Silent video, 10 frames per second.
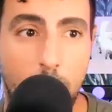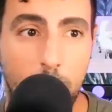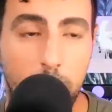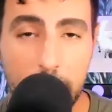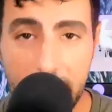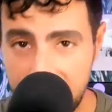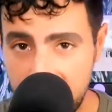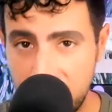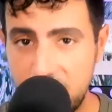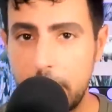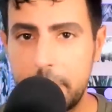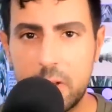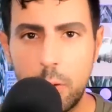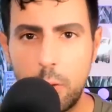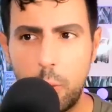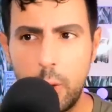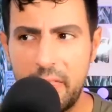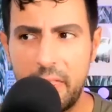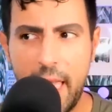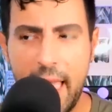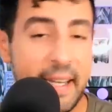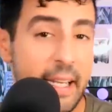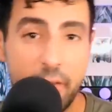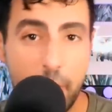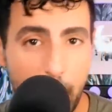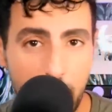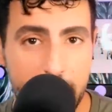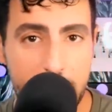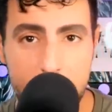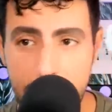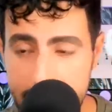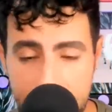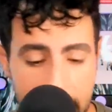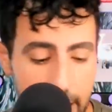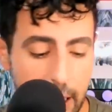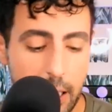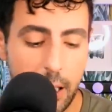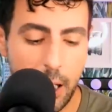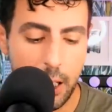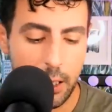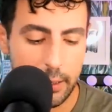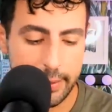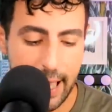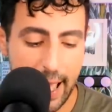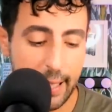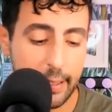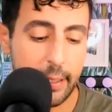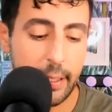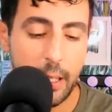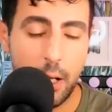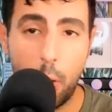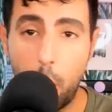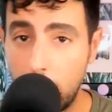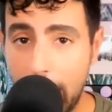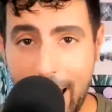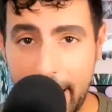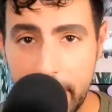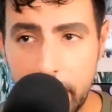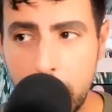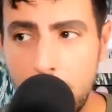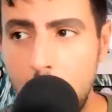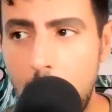relationships with any of the parties, like Dana, Zack, or Adam.